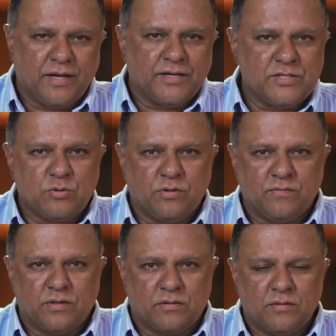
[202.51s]
as sort
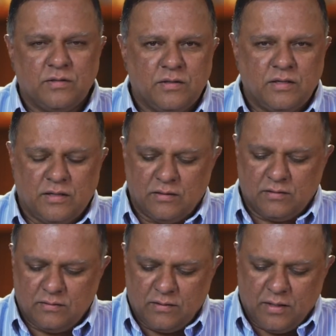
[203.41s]
of
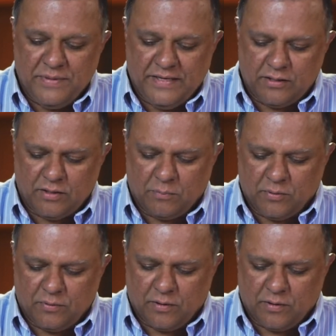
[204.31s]
a median number